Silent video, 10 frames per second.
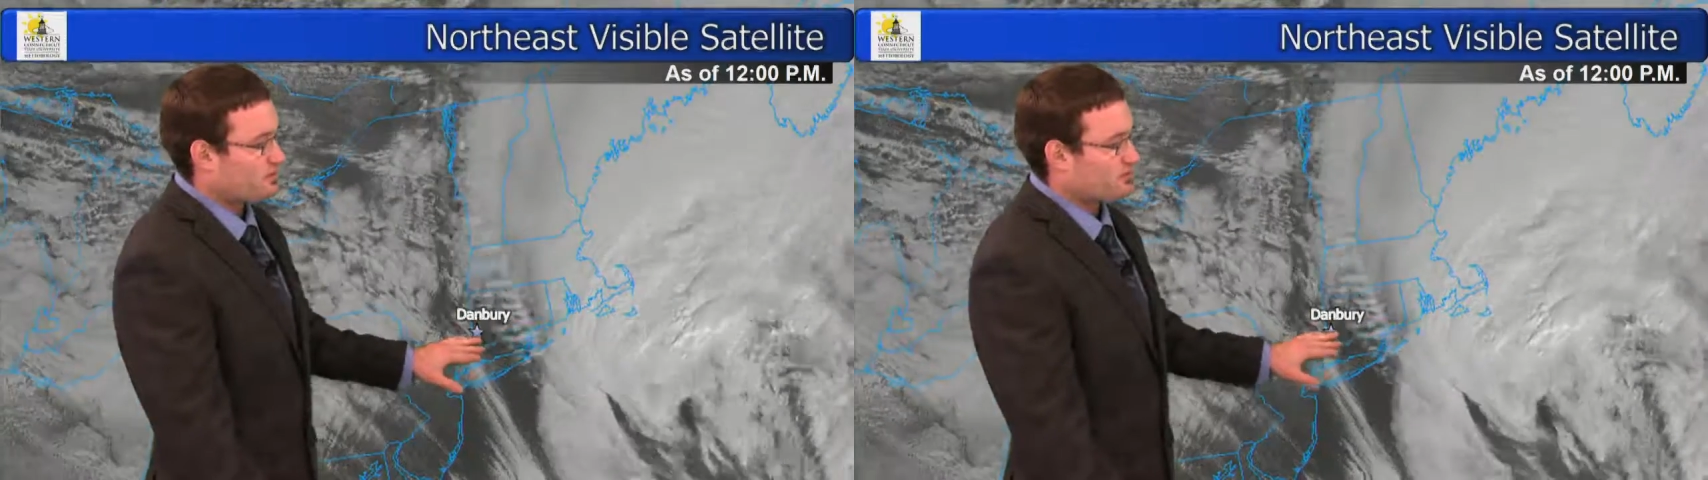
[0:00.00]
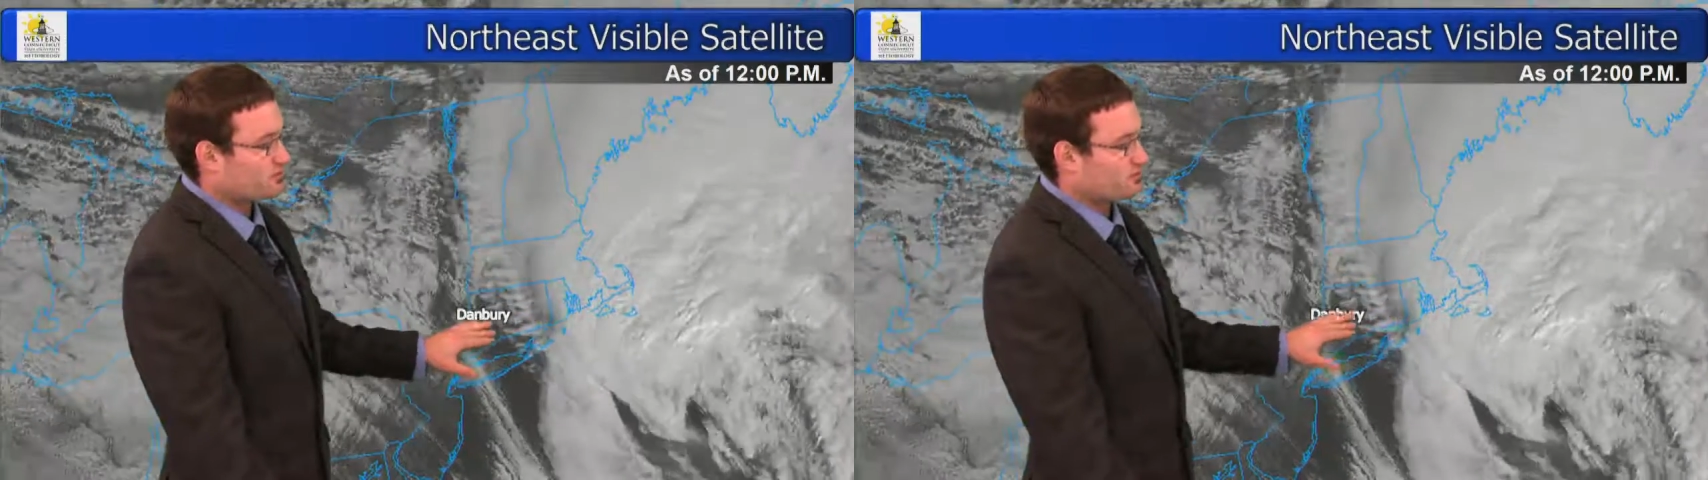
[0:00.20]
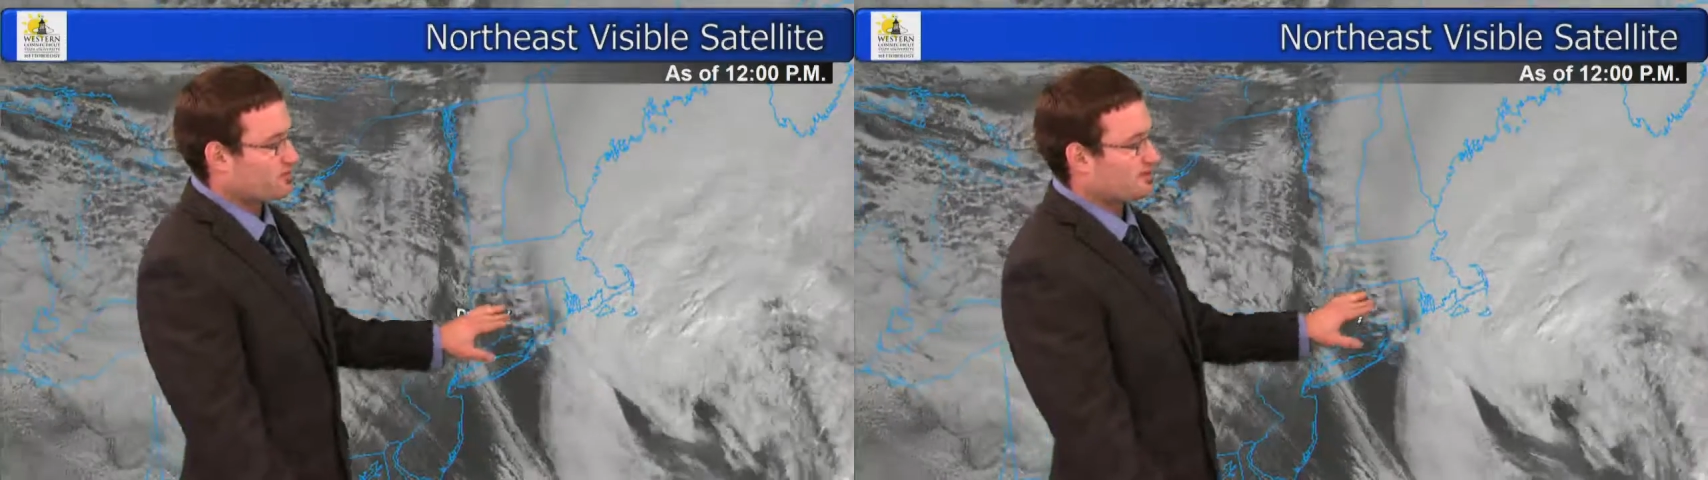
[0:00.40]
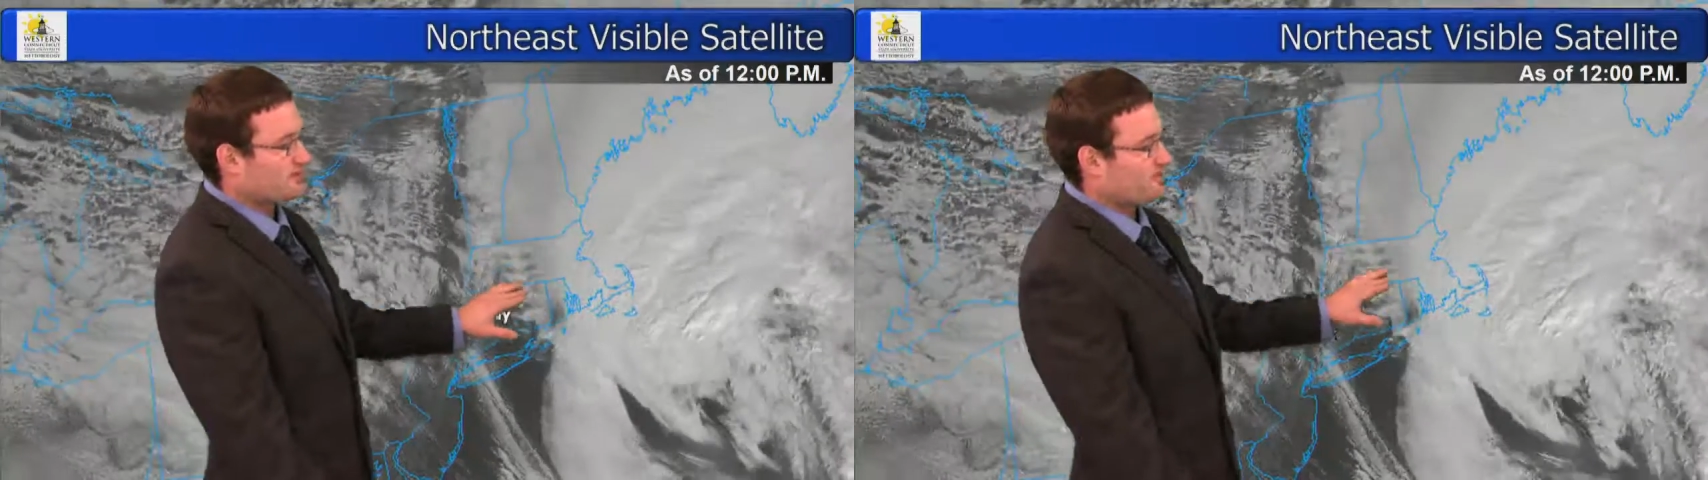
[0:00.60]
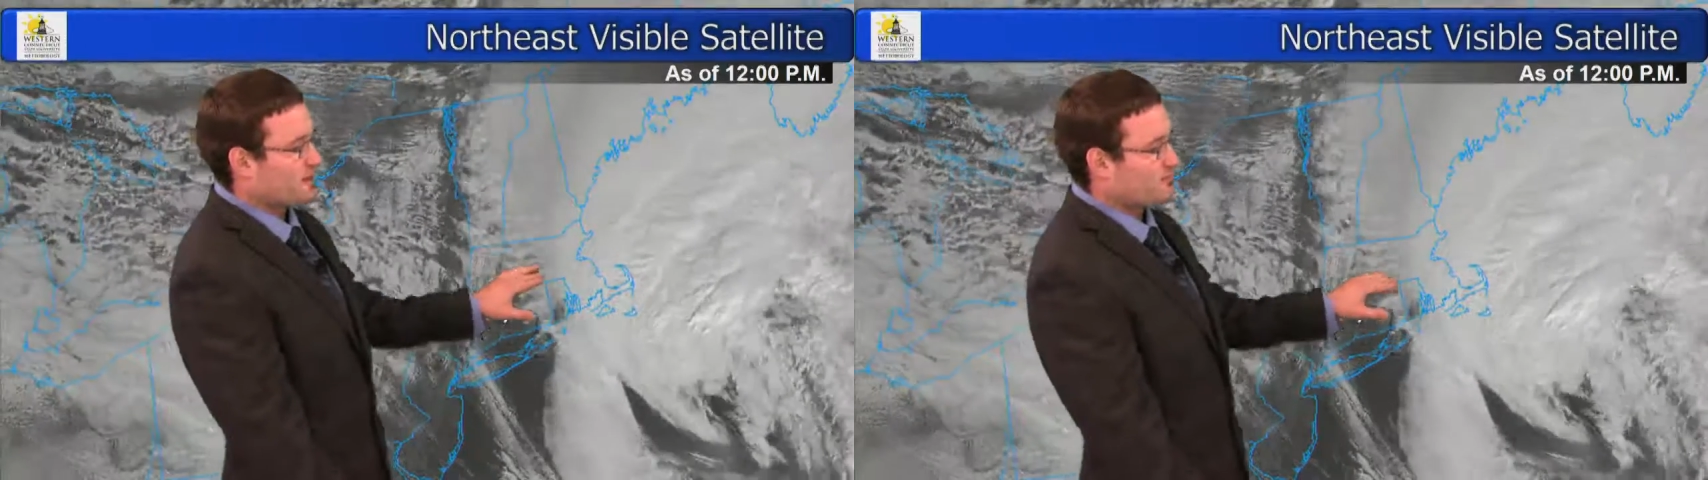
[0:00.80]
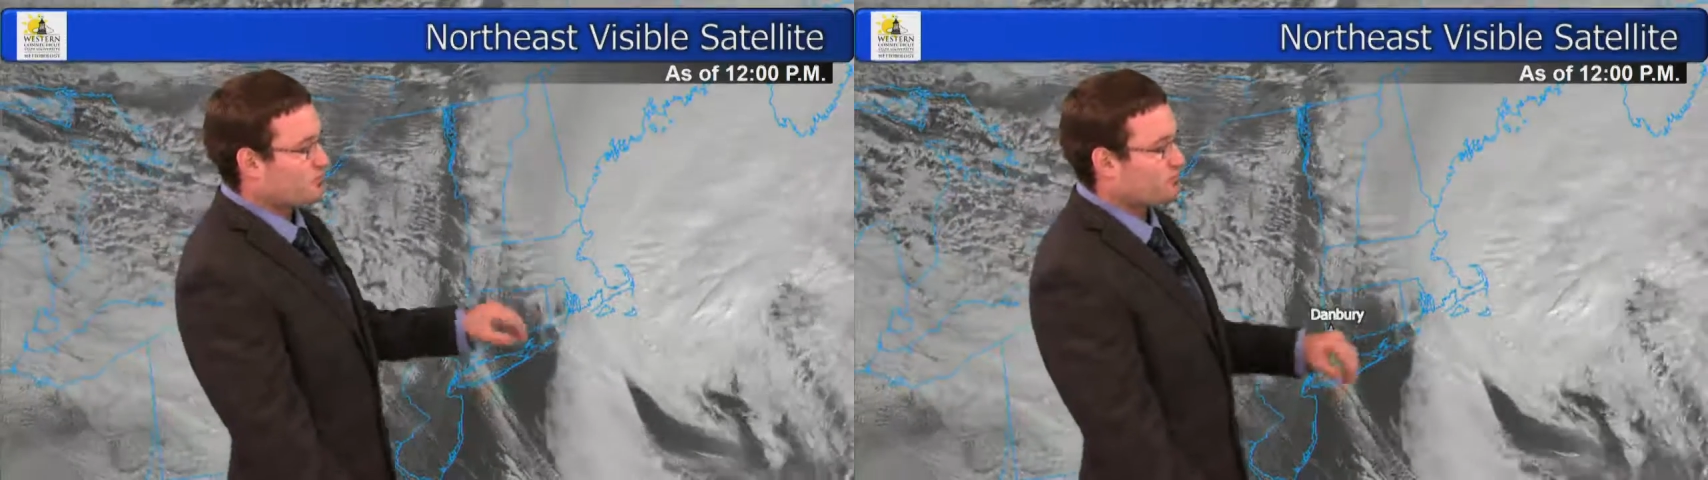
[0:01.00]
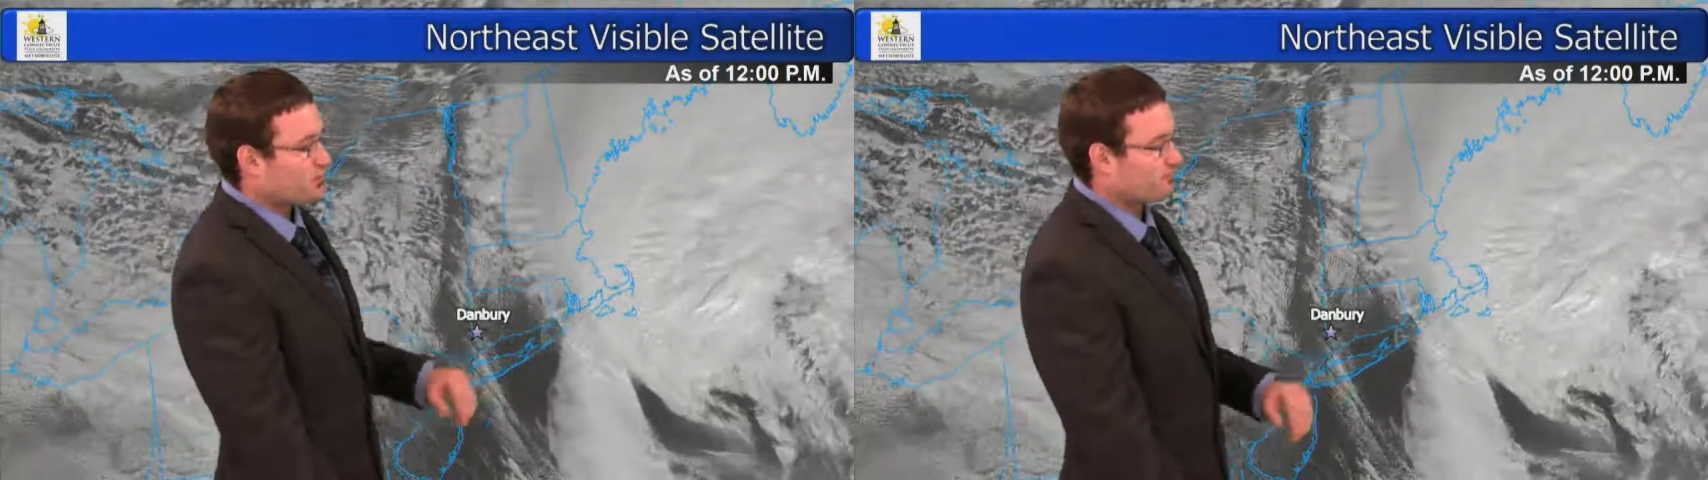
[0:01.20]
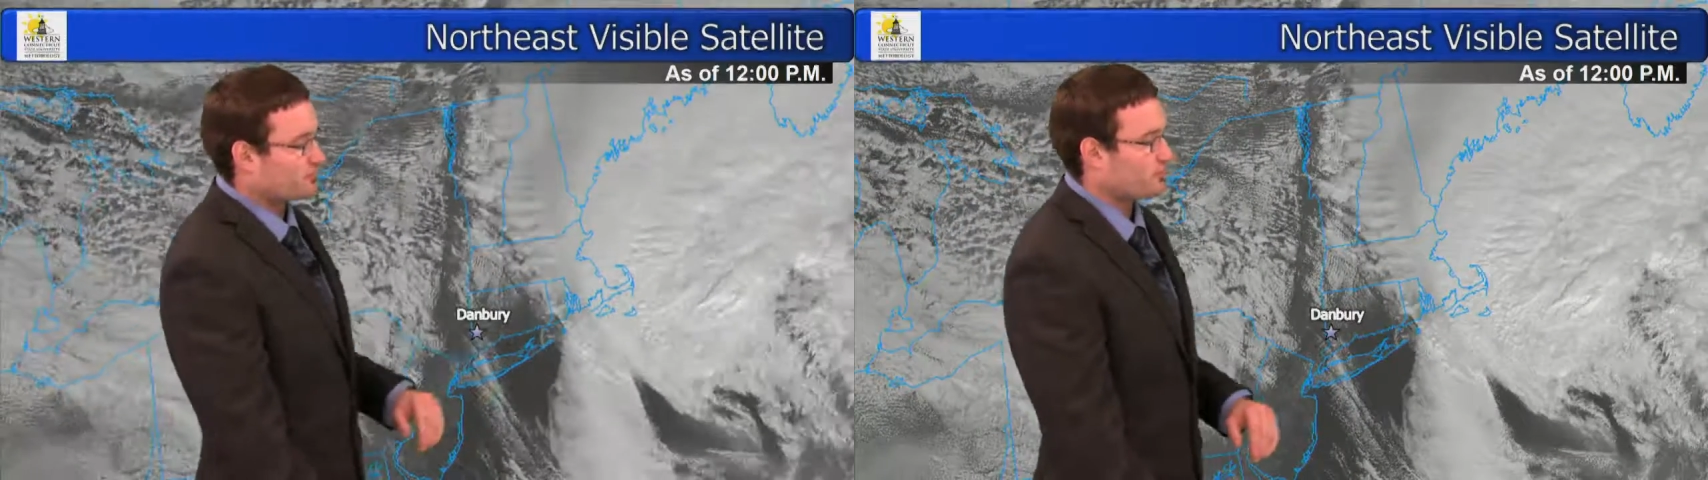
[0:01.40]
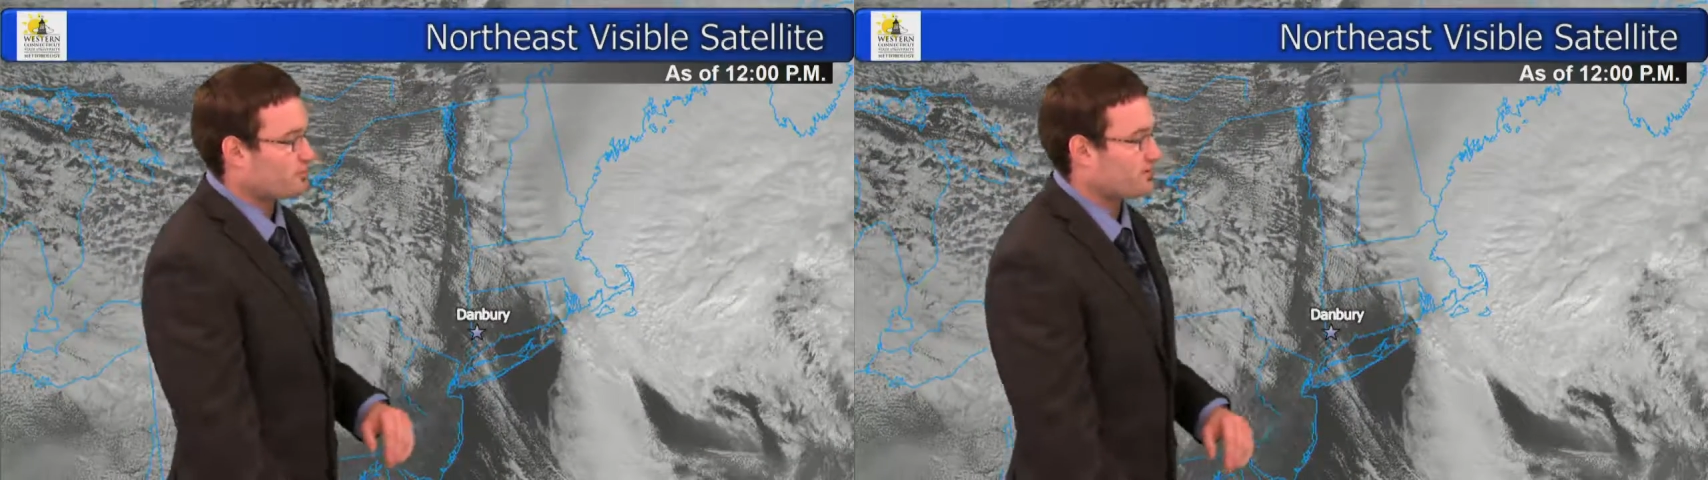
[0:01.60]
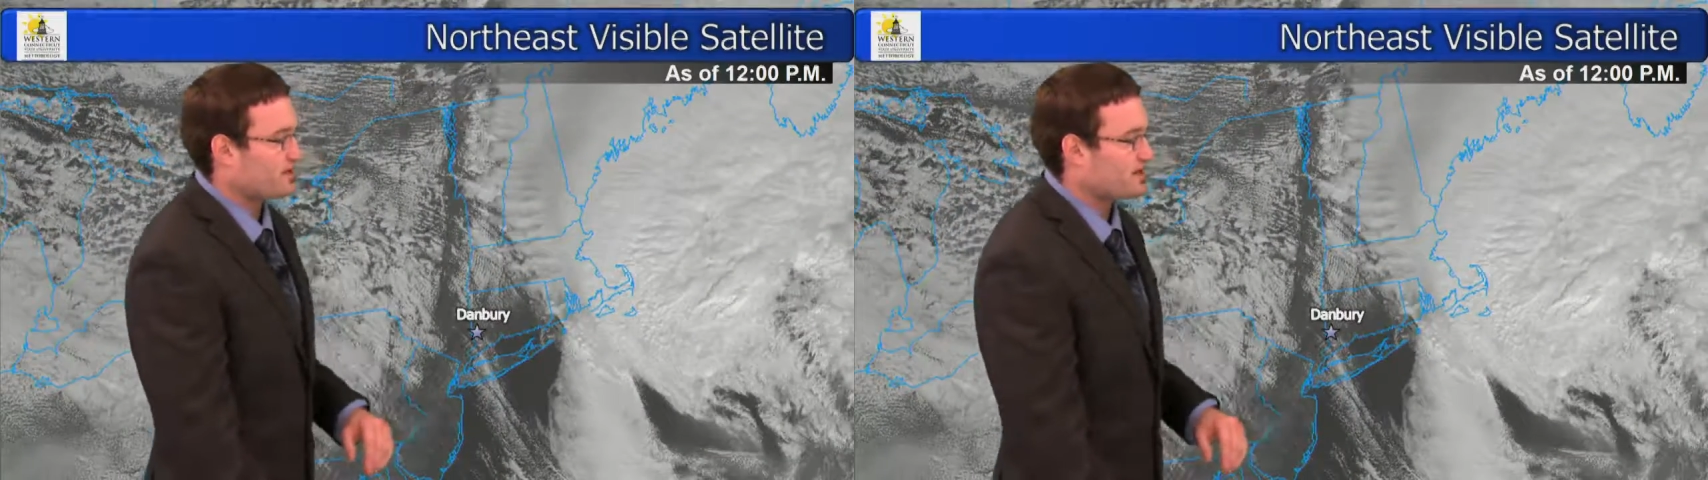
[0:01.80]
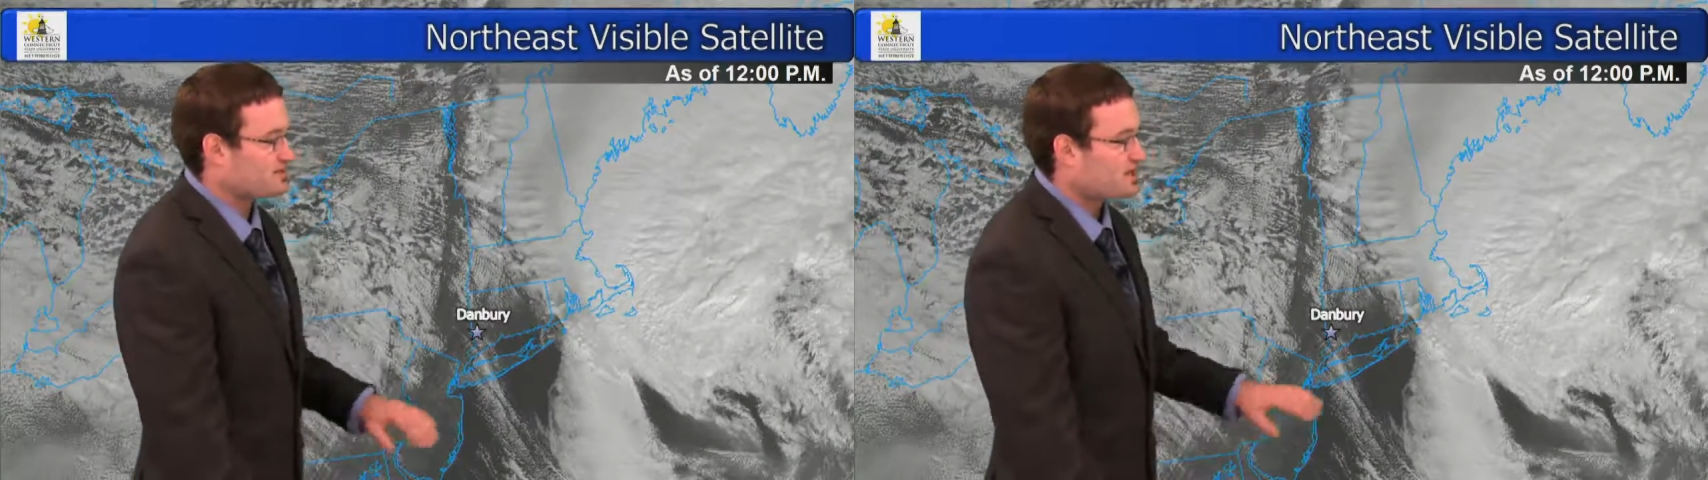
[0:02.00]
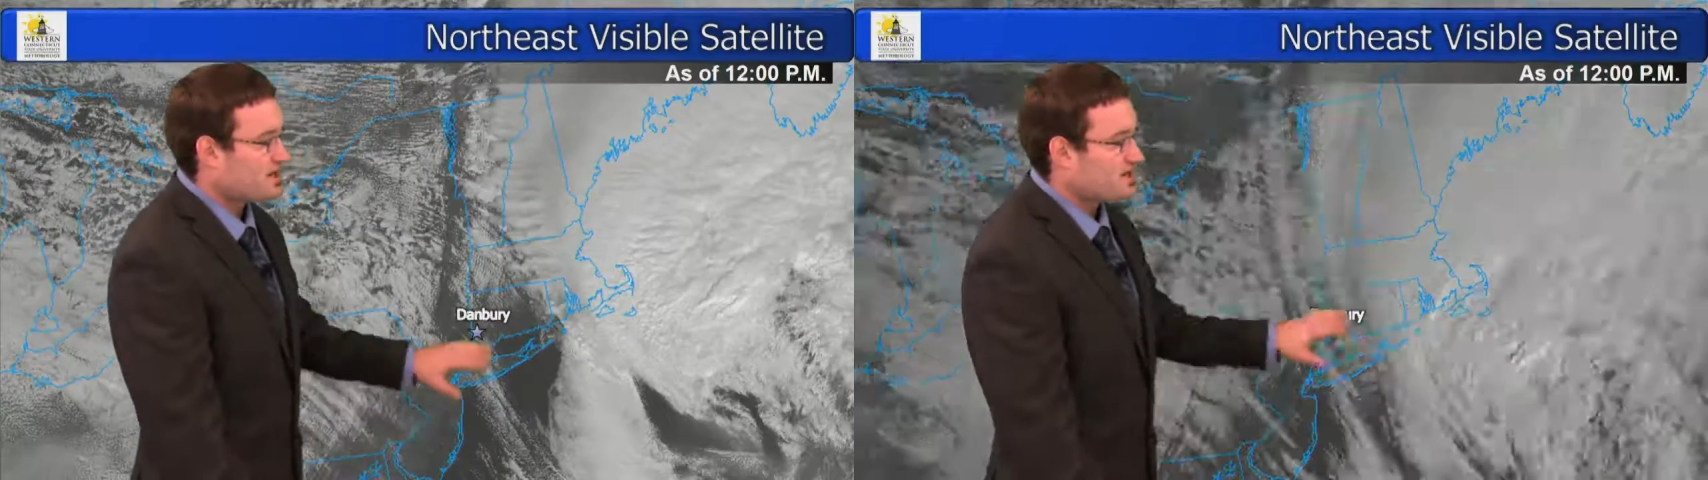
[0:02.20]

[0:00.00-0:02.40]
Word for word: but those clouds have now moved off to the north and east,